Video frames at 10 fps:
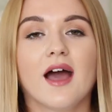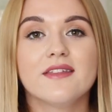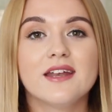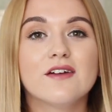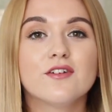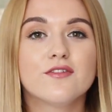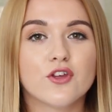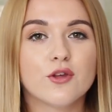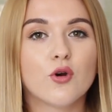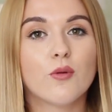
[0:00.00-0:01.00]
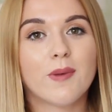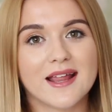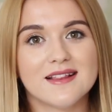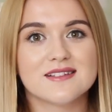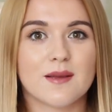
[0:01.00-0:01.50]
I then have a few more
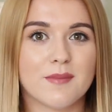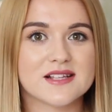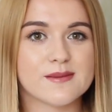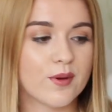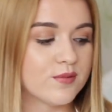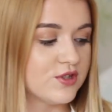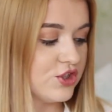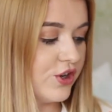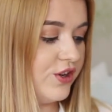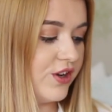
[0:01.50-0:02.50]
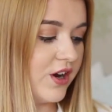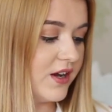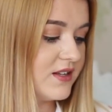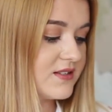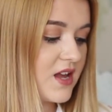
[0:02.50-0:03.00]
pens and bits and bobs to show you
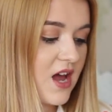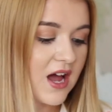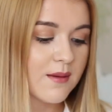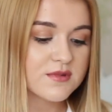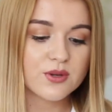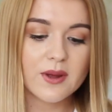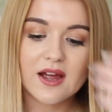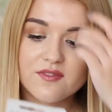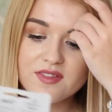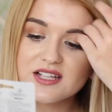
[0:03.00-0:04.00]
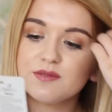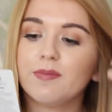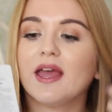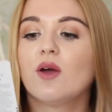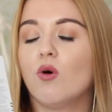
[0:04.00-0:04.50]
guys. So I have these
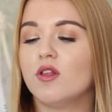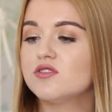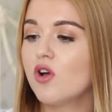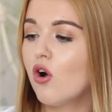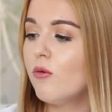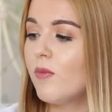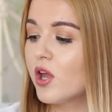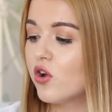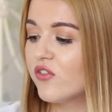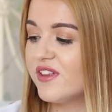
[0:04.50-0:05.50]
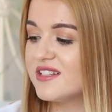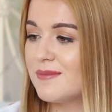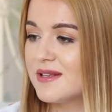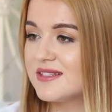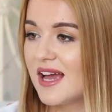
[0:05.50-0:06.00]
Bic ones. Oh my god, these
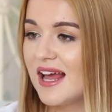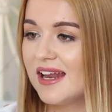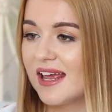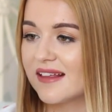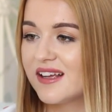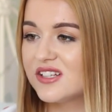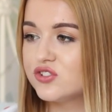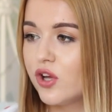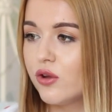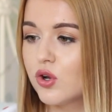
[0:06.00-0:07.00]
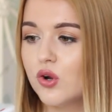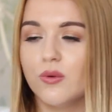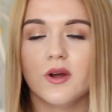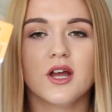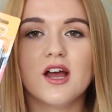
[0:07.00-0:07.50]
are metallic. That is so
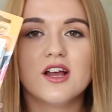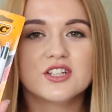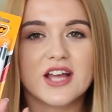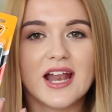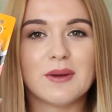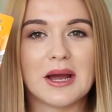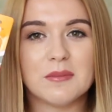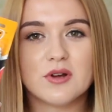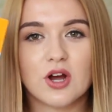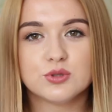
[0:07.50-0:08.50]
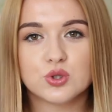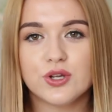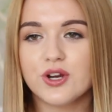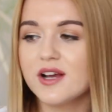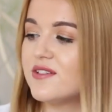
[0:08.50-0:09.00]
cool. So anyway, I'm sure
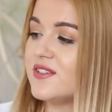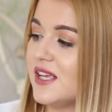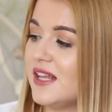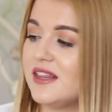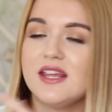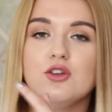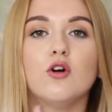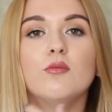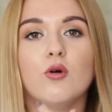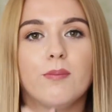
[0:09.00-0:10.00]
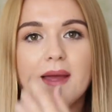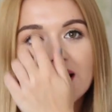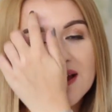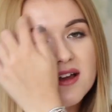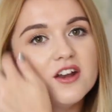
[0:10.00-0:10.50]
you guys have seen the normal
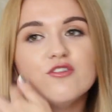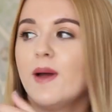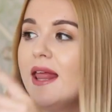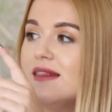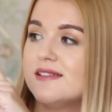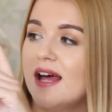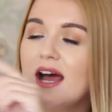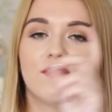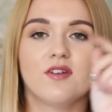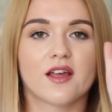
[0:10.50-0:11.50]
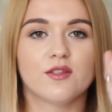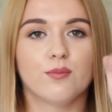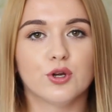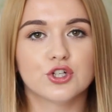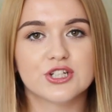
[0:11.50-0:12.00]
Bic kind of pens that have like the
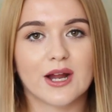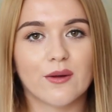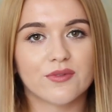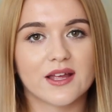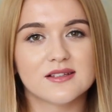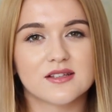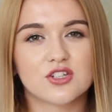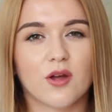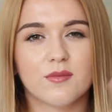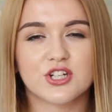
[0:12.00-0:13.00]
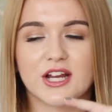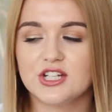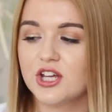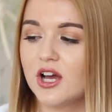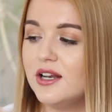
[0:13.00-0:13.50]
push down things at the top that
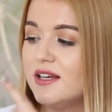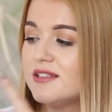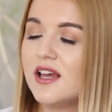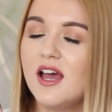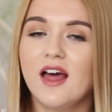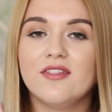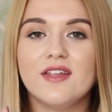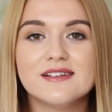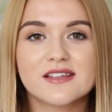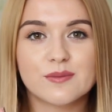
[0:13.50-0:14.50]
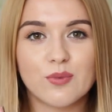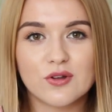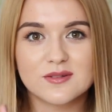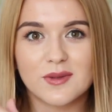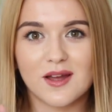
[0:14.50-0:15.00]
change the colours. These at the
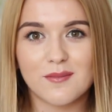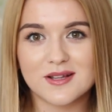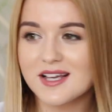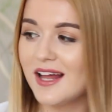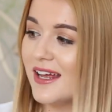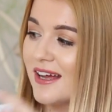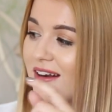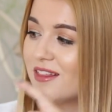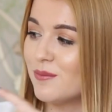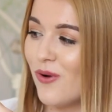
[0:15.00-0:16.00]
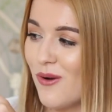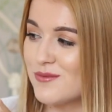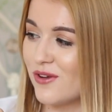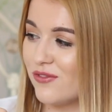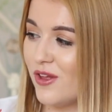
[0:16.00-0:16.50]
bottom are like metallic, like the
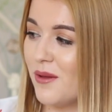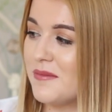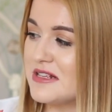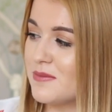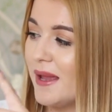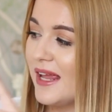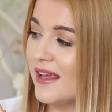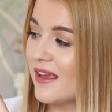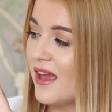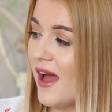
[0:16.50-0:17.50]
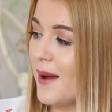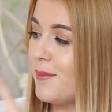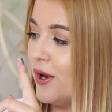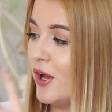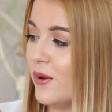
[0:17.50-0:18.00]
bottoms of them. There's a pink, a
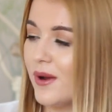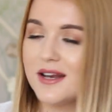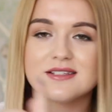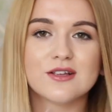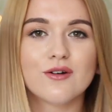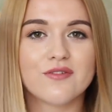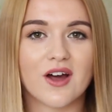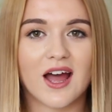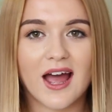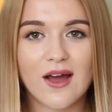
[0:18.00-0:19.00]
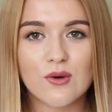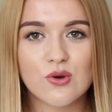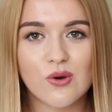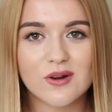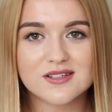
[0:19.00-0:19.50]
blue and a silver. How
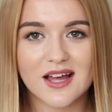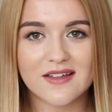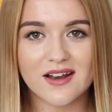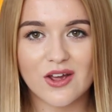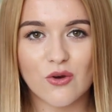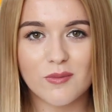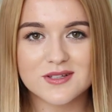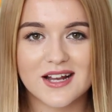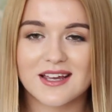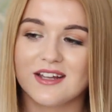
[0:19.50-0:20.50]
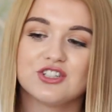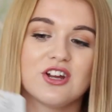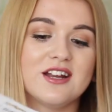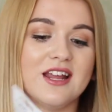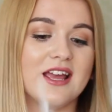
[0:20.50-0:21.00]
cool is that? They're like all metallic and
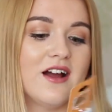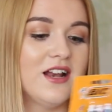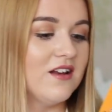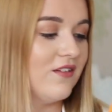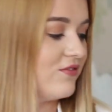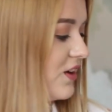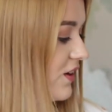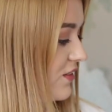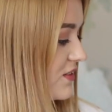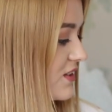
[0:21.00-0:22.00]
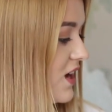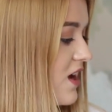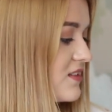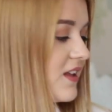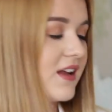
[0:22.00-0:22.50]
shiny. I love those.
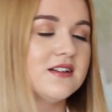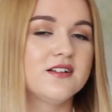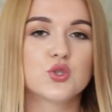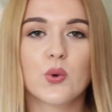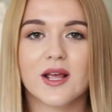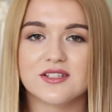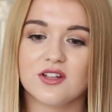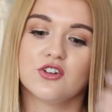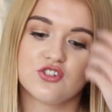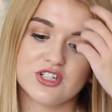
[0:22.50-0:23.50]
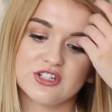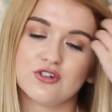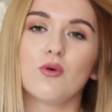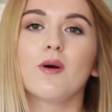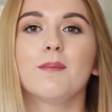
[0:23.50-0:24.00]
It's like a twist on a
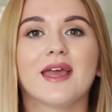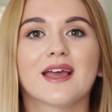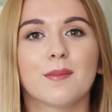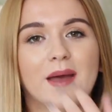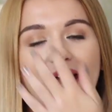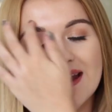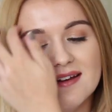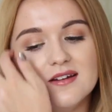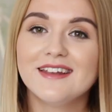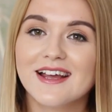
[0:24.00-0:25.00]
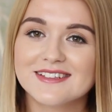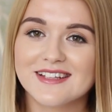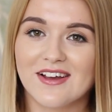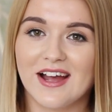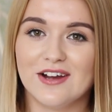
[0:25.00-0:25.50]
traditional Bic pen. And the next
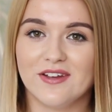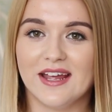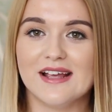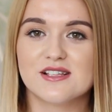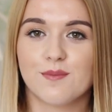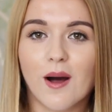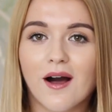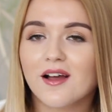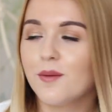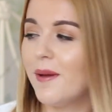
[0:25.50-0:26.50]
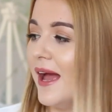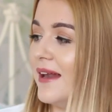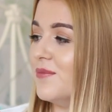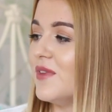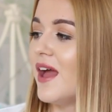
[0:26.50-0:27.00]
thing I have here is a Parker pen.